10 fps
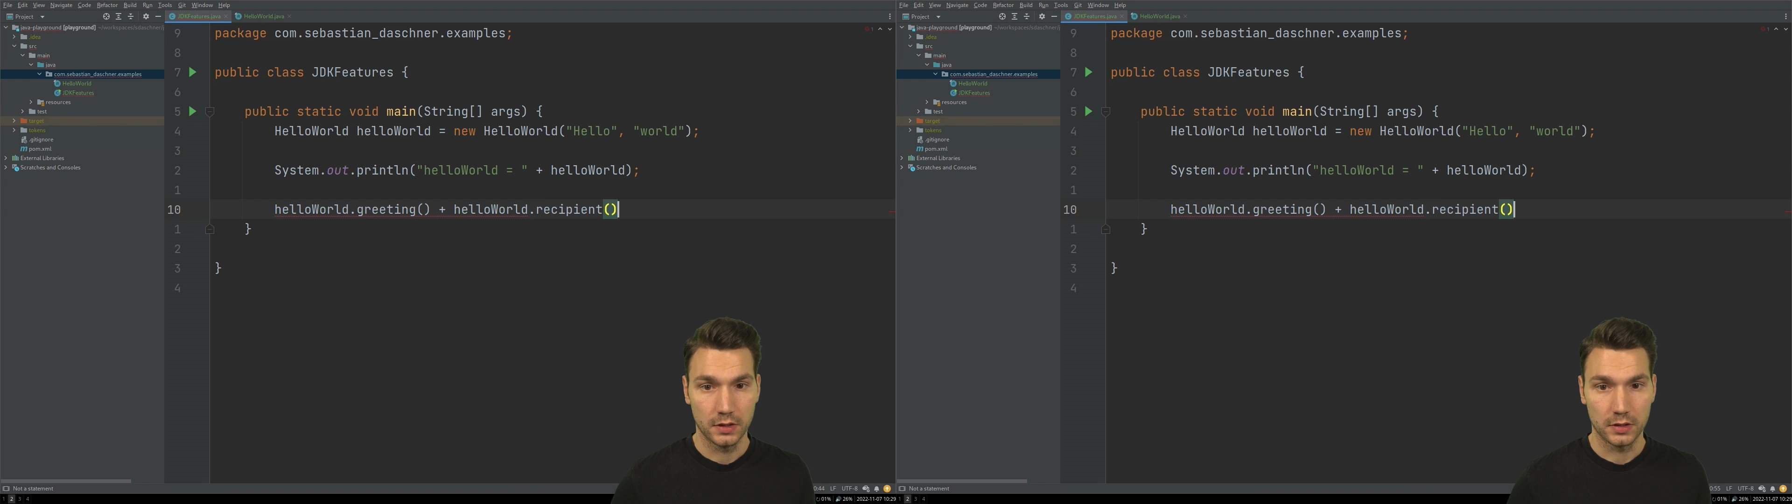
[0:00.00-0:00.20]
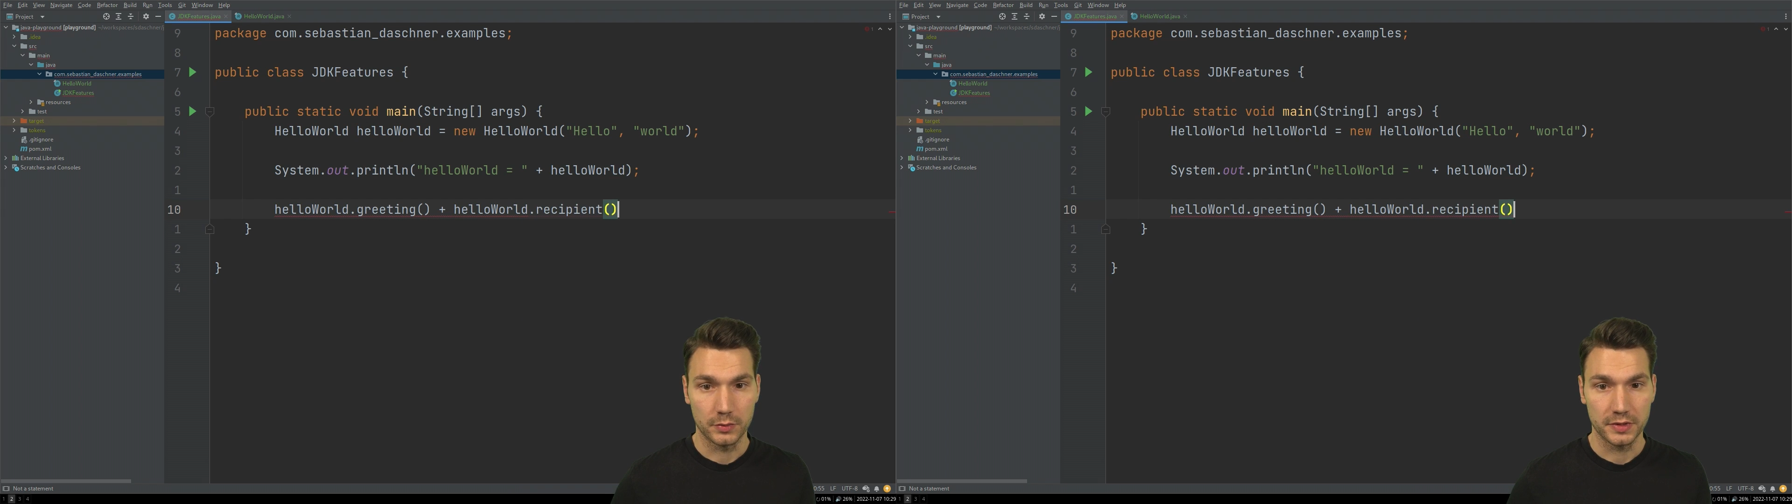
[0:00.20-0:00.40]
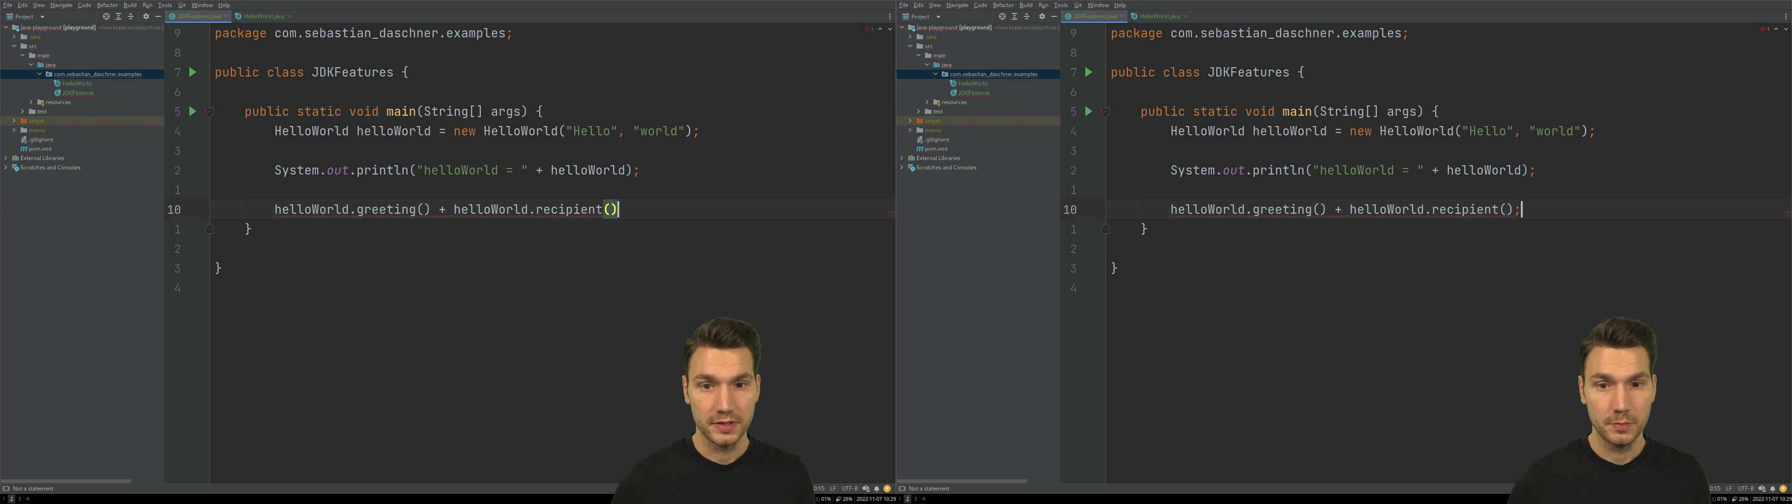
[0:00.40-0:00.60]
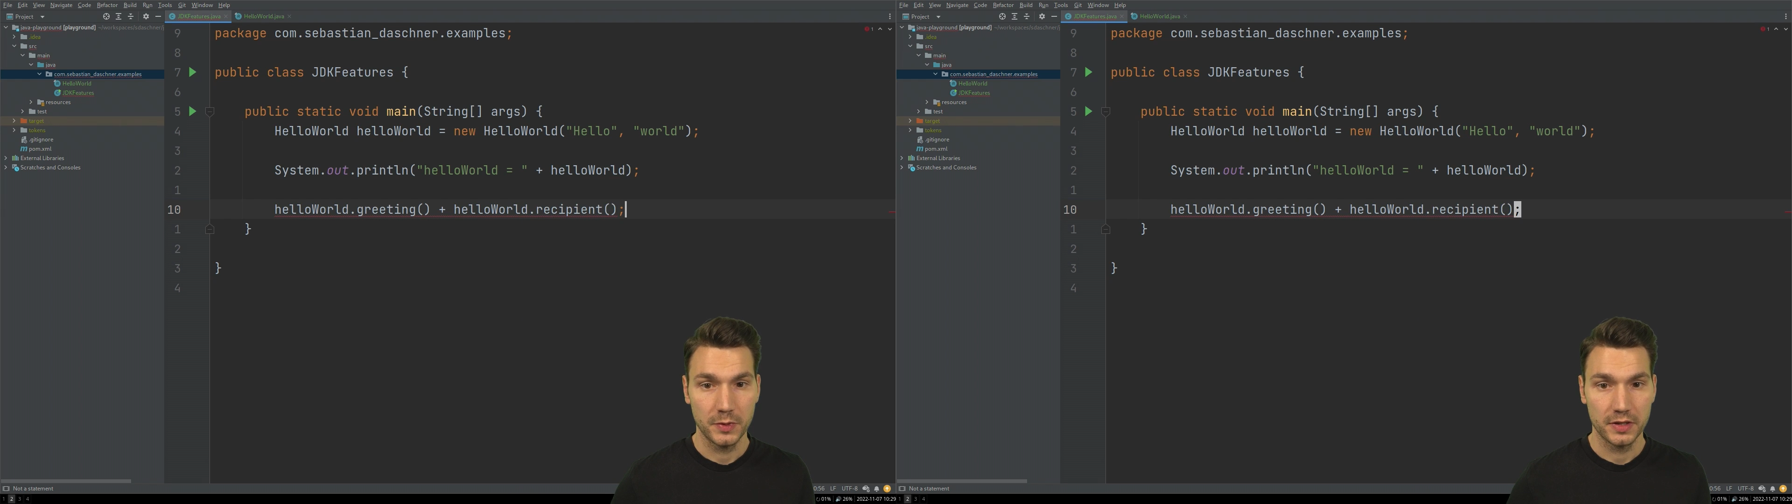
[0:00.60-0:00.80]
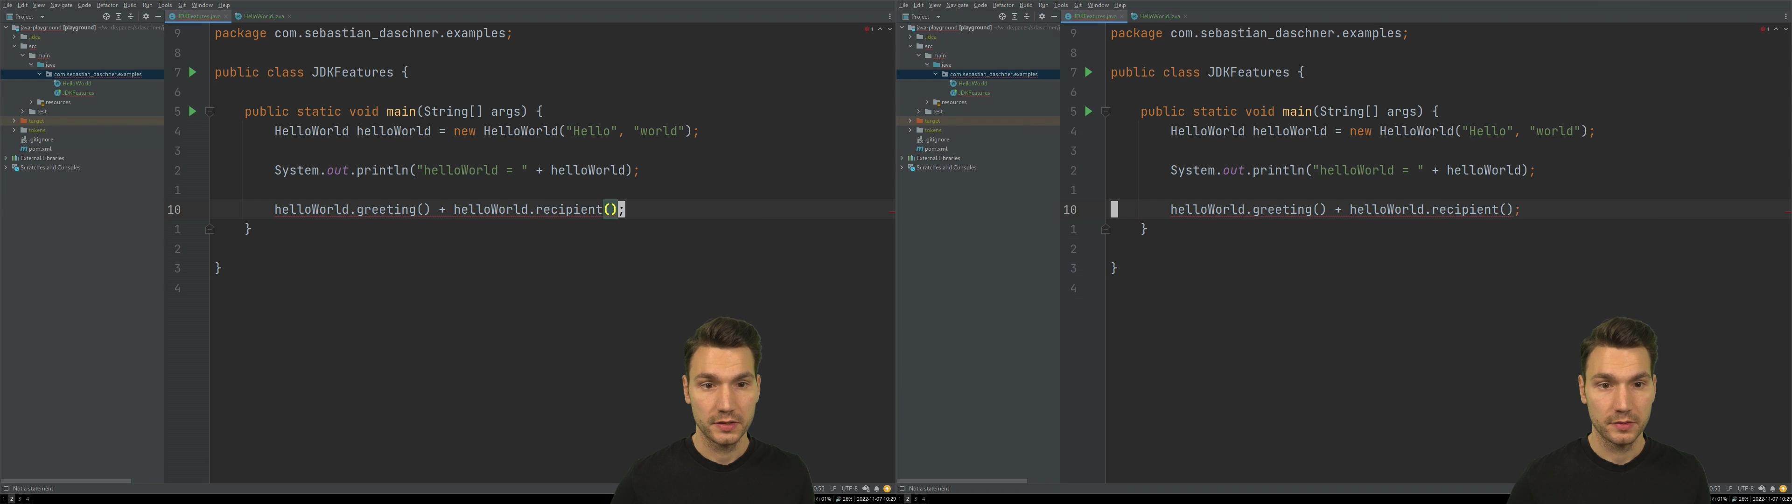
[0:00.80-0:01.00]
uh,
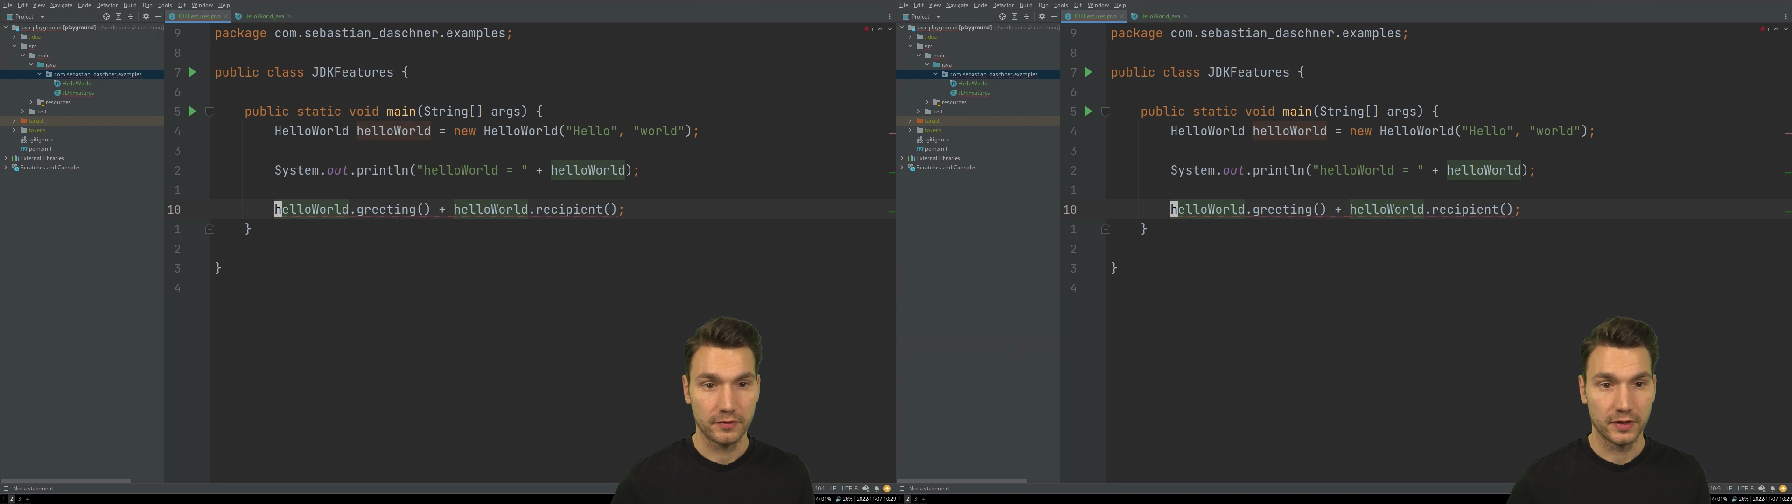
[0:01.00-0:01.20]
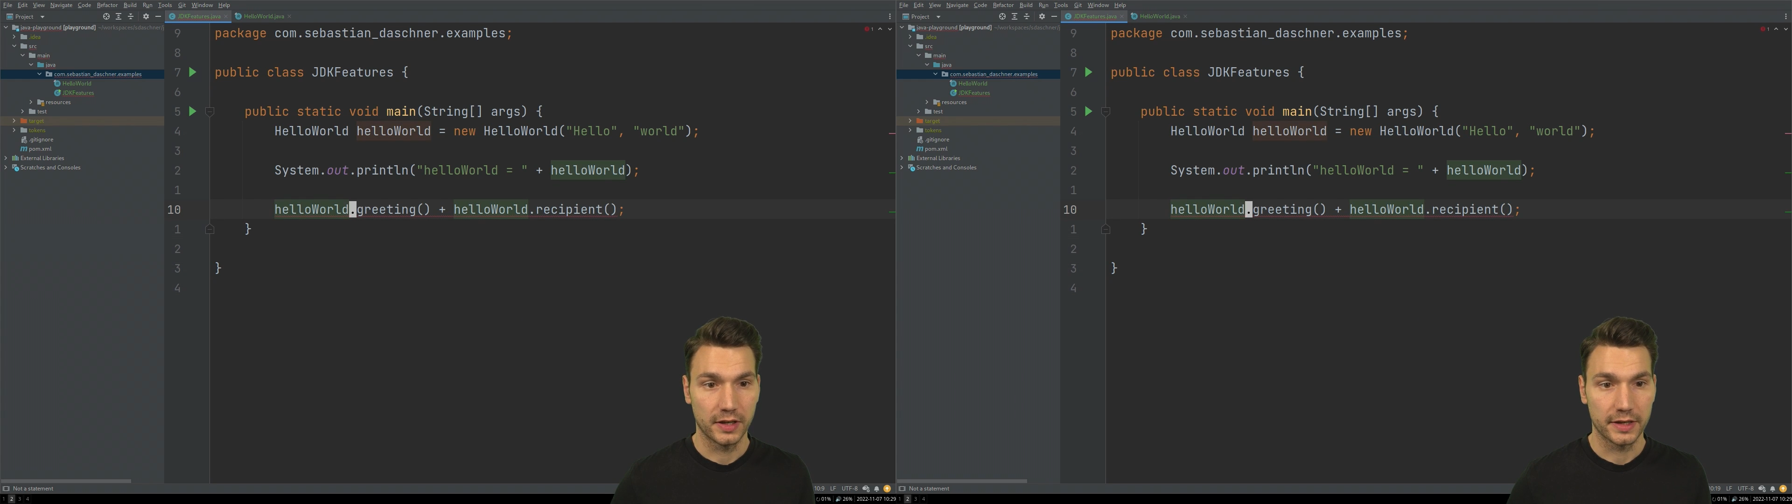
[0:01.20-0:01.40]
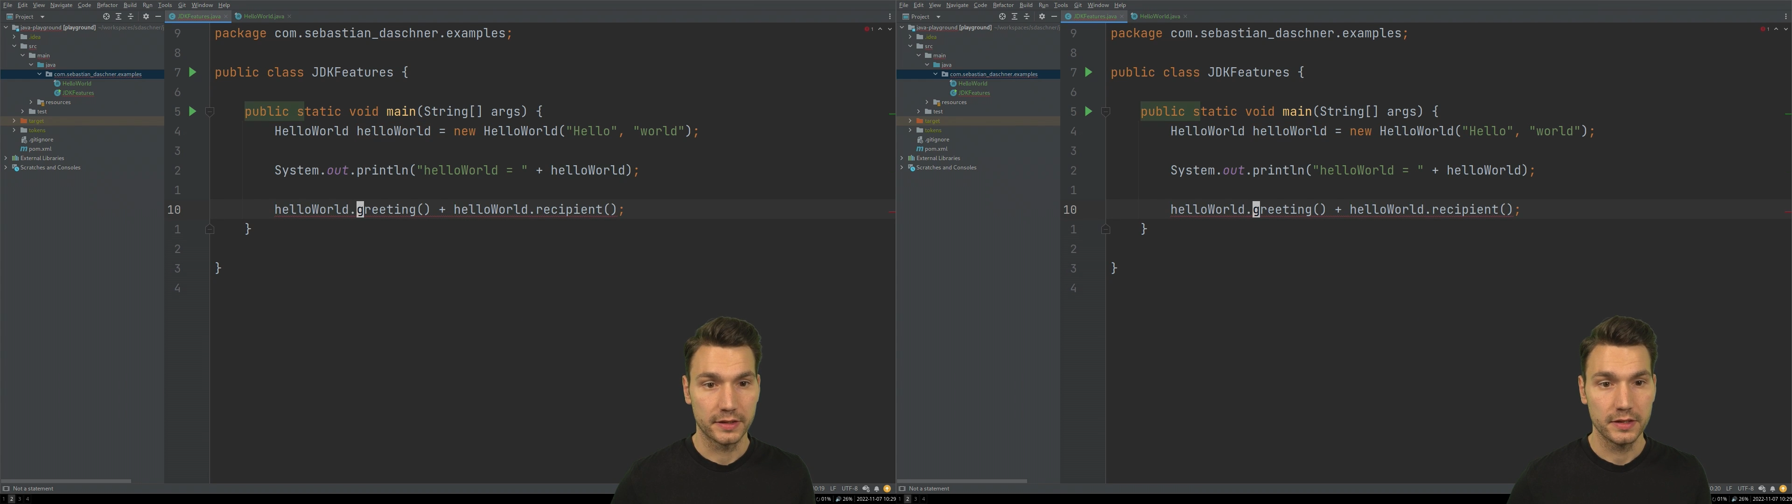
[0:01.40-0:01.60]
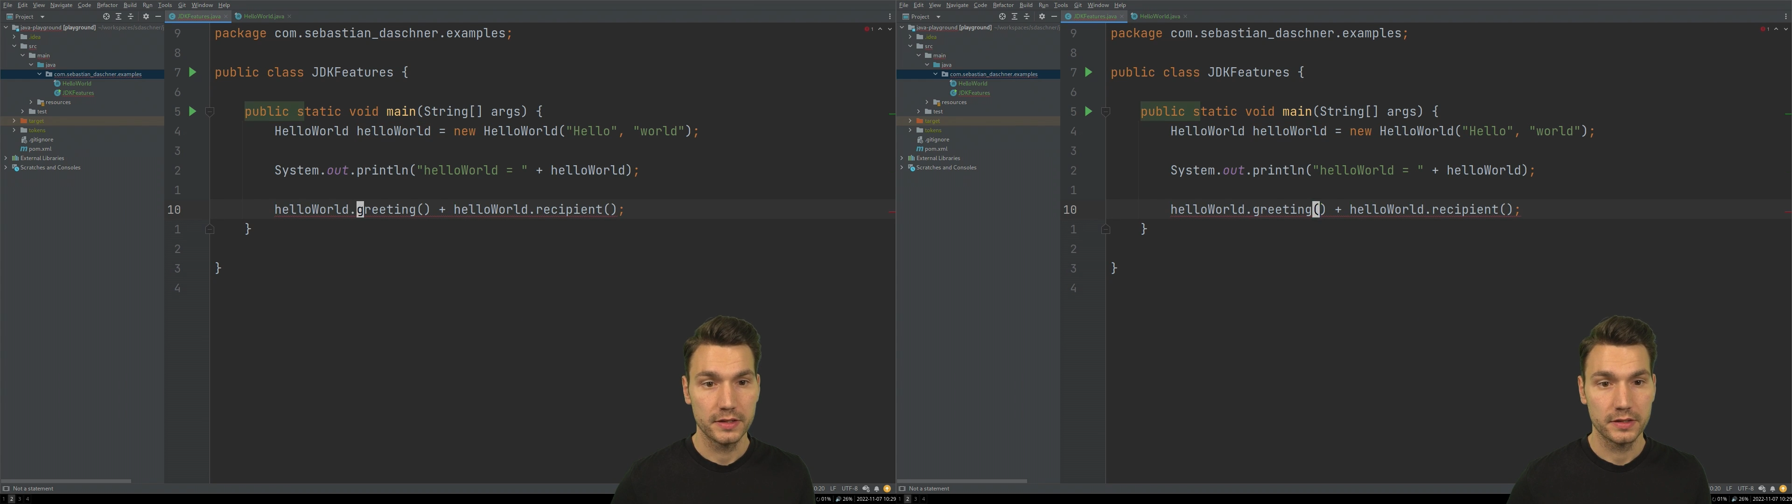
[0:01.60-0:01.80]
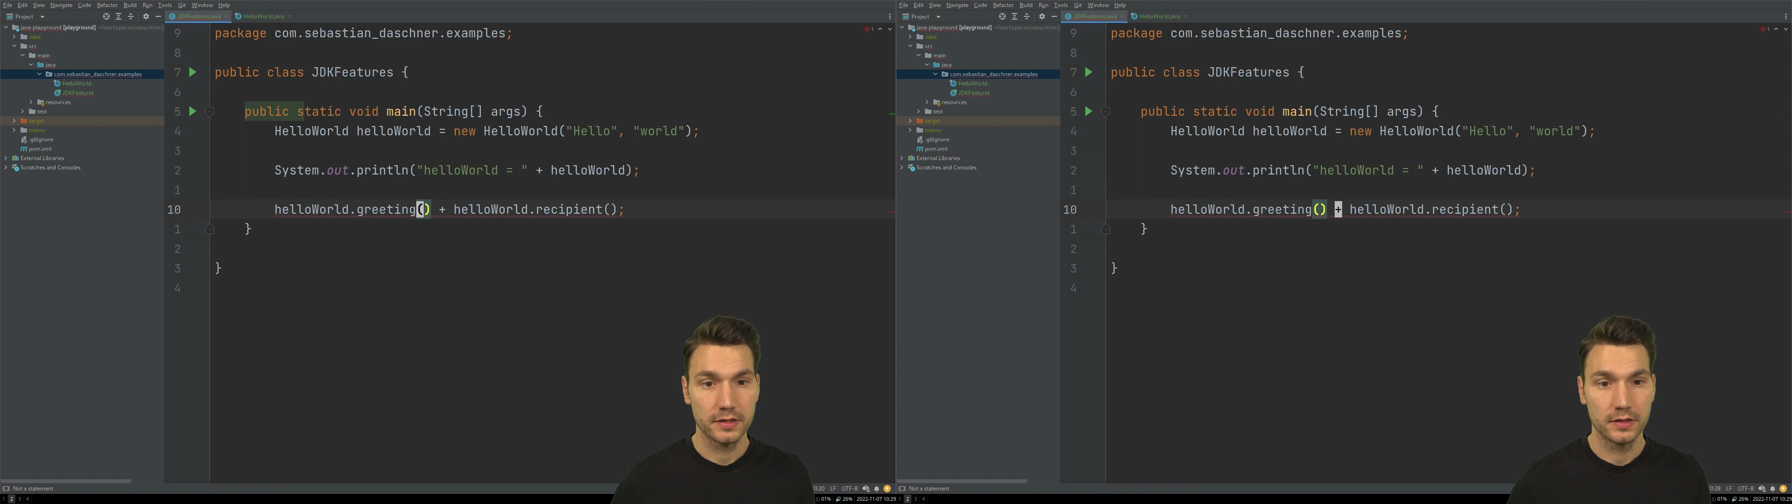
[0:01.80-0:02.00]
recipient, something like
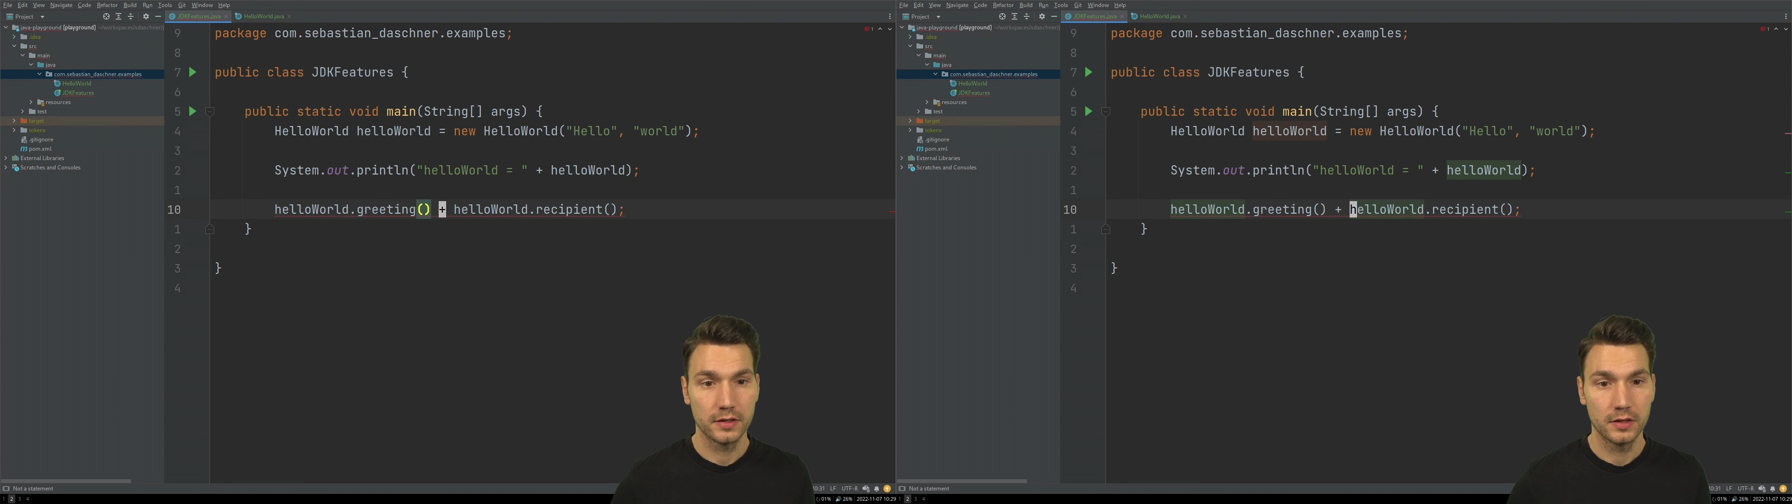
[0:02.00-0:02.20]
this.